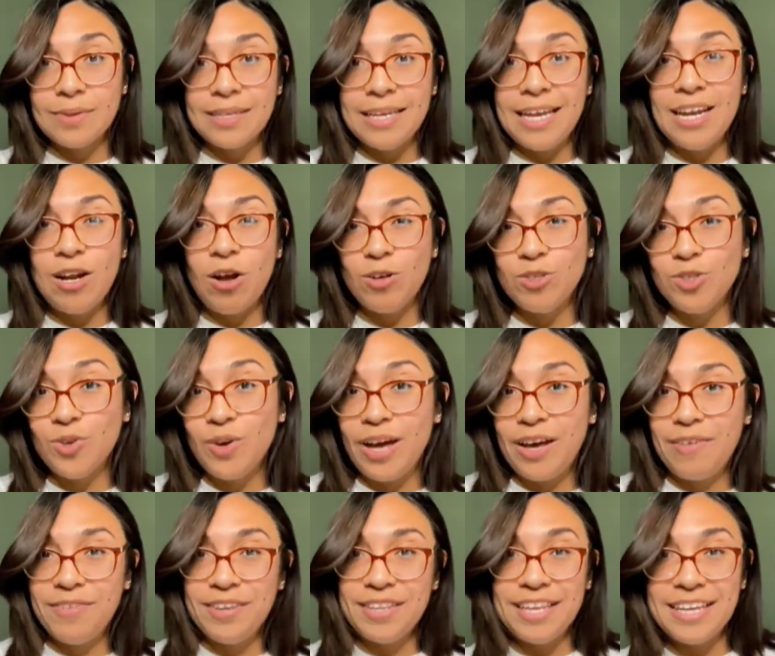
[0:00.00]
And also
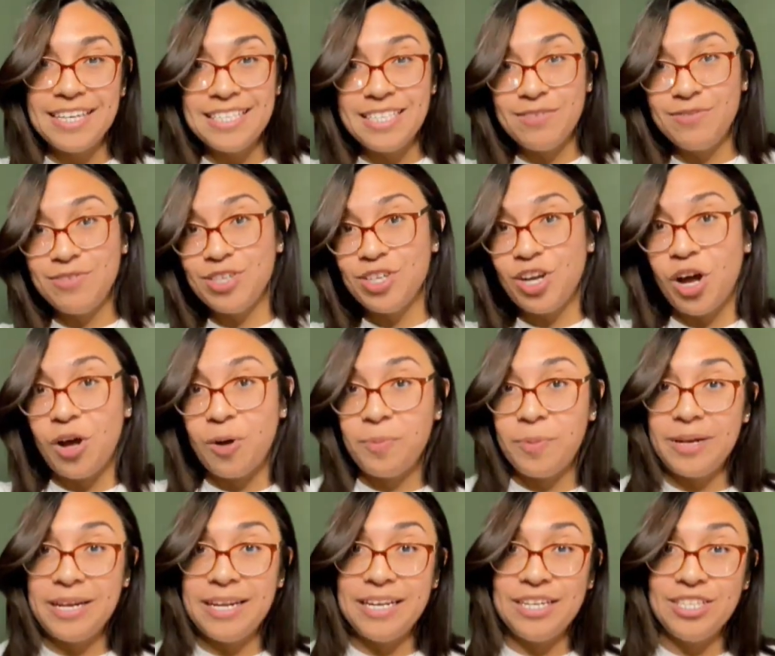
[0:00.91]
having like different
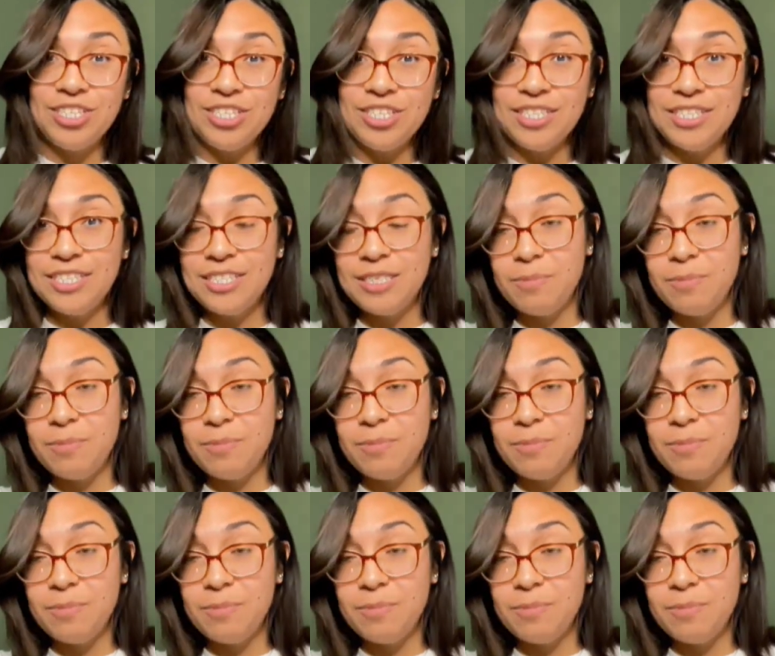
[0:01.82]
combinations